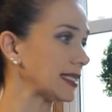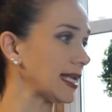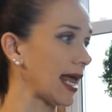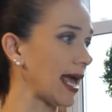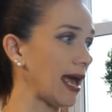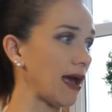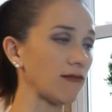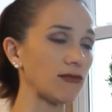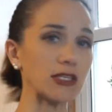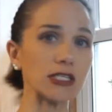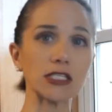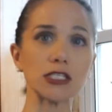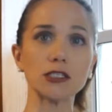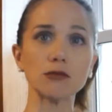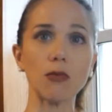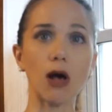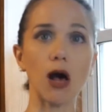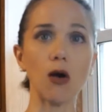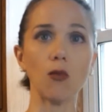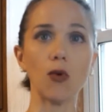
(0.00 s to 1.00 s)
and I have this
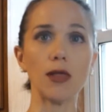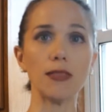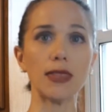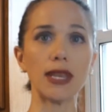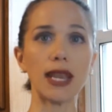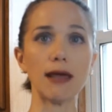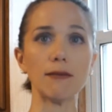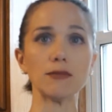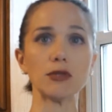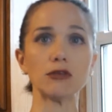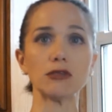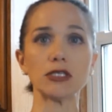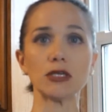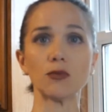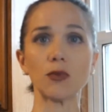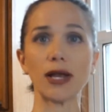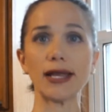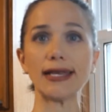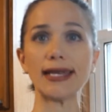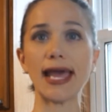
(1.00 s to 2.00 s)
small one that I'm using
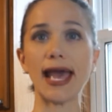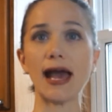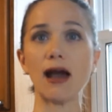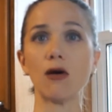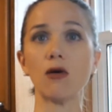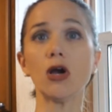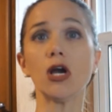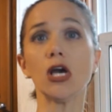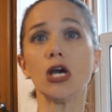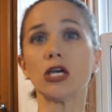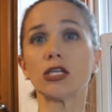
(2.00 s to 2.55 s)
right now